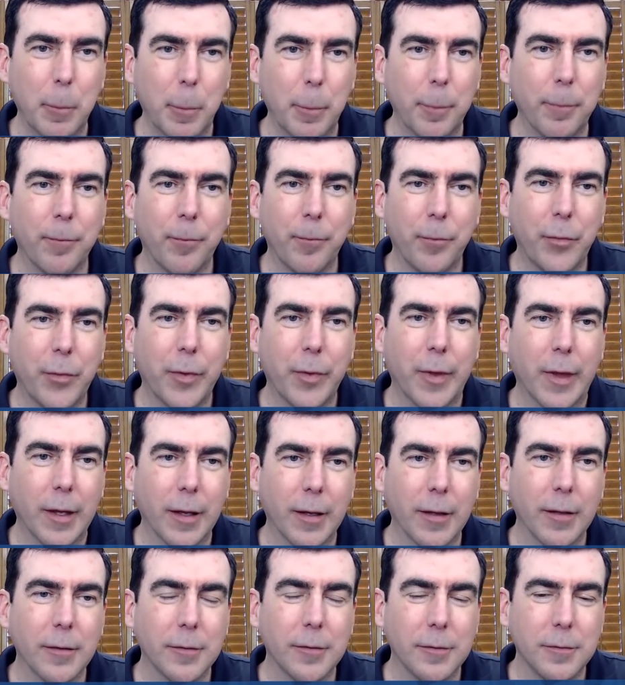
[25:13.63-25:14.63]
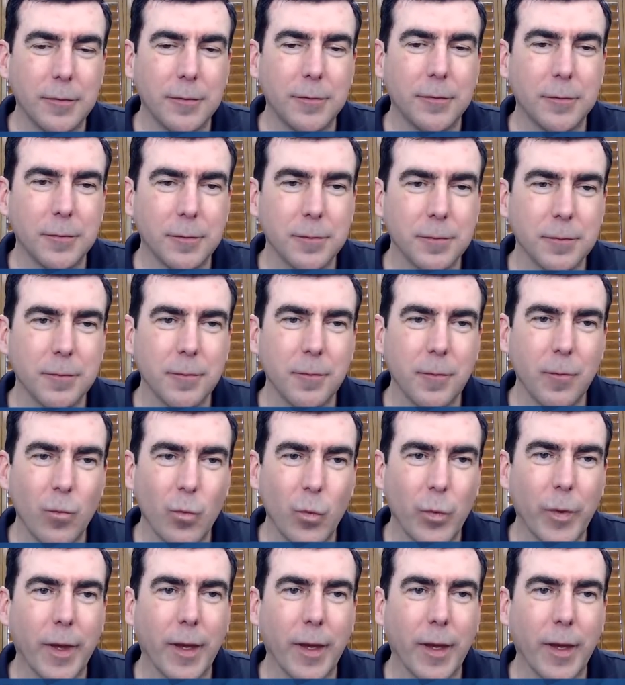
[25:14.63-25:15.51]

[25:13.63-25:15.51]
Yeah. All right.